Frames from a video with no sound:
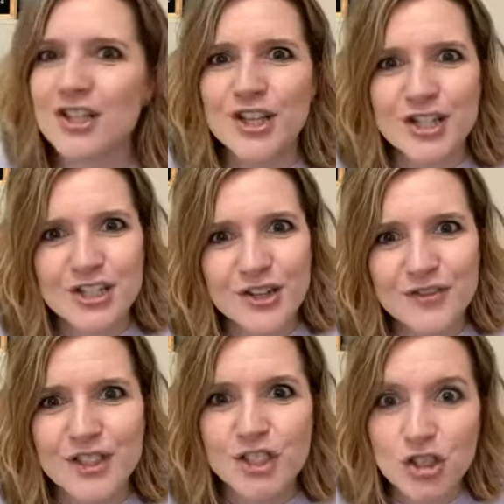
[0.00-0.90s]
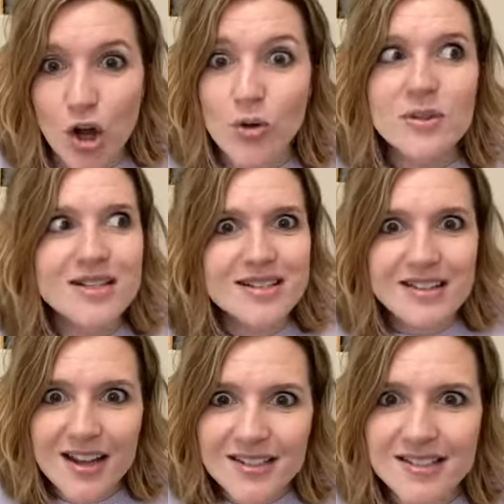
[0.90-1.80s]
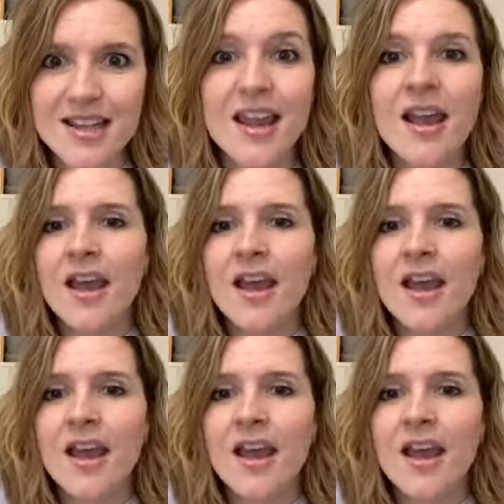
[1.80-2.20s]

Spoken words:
that shelf is so dusty.